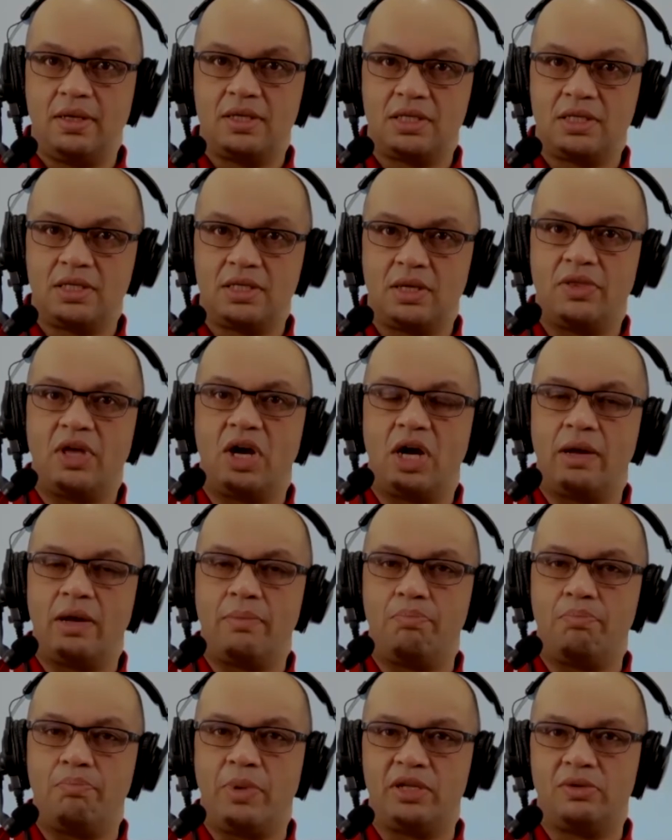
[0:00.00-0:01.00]
so that I'm
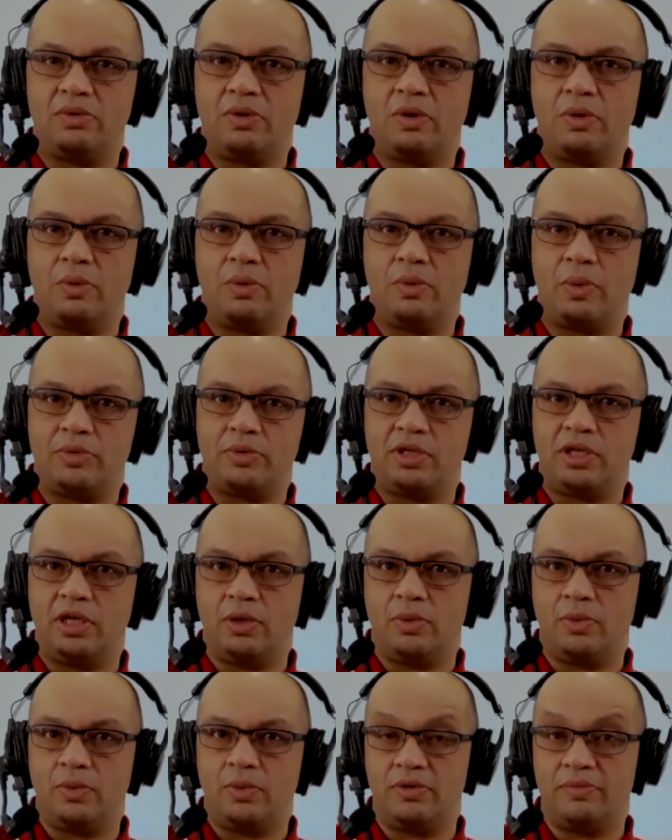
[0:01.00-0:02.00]
better equipped to
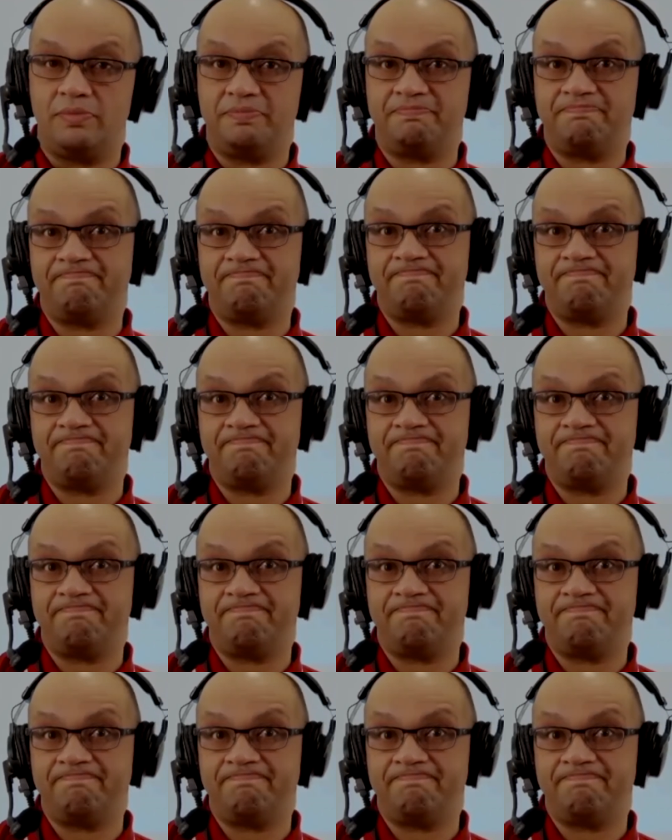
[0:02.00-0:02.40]
deal with them.